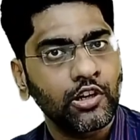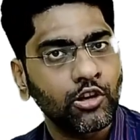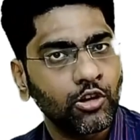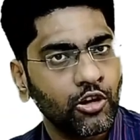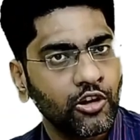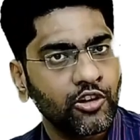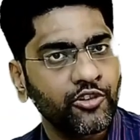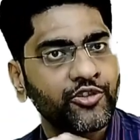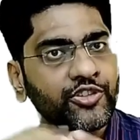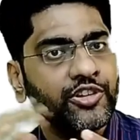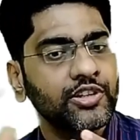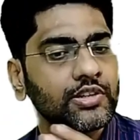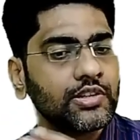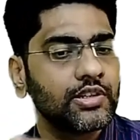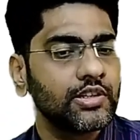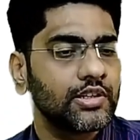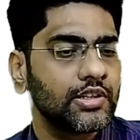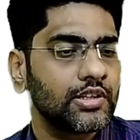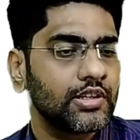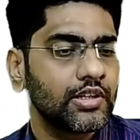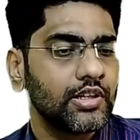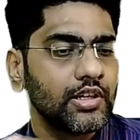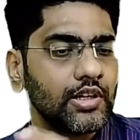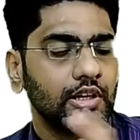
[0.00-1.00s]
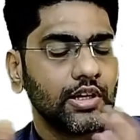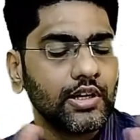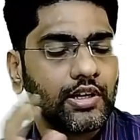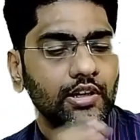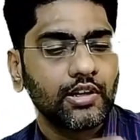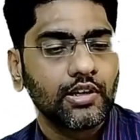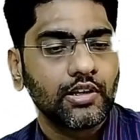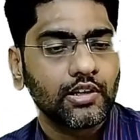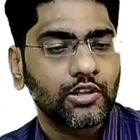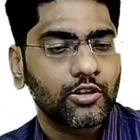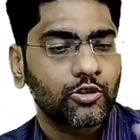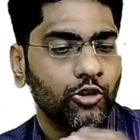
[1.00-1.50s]
along with the
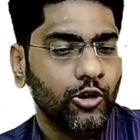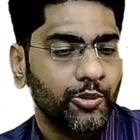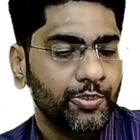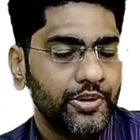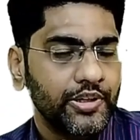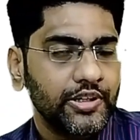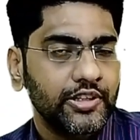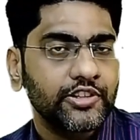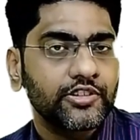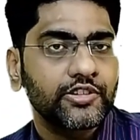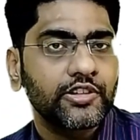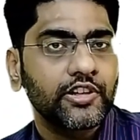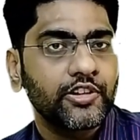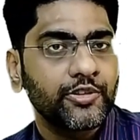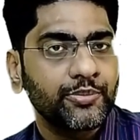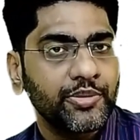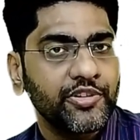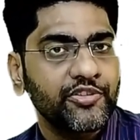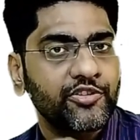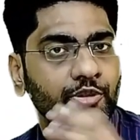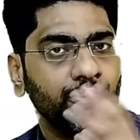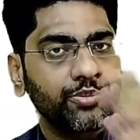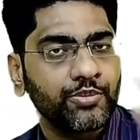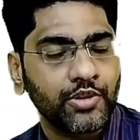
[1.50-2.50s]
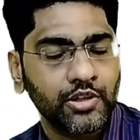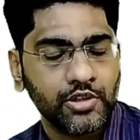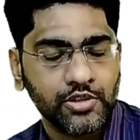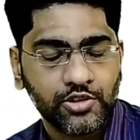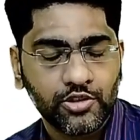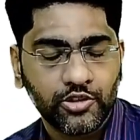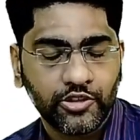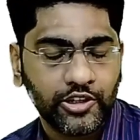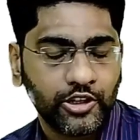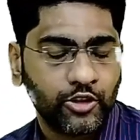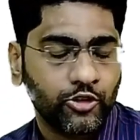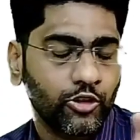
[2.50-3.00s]
cooperative therapy from
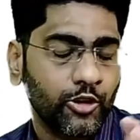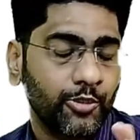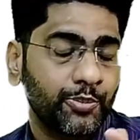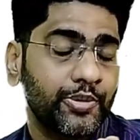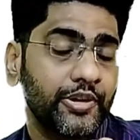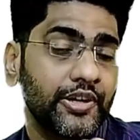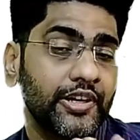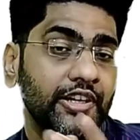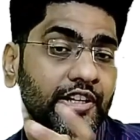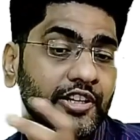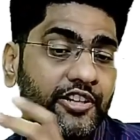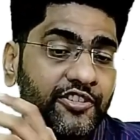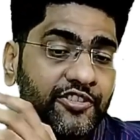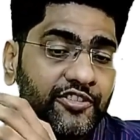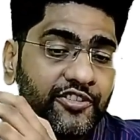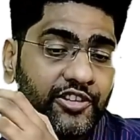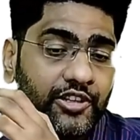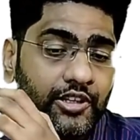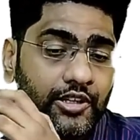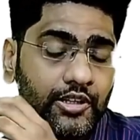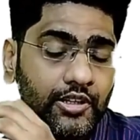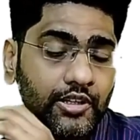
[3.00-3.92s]
cooperative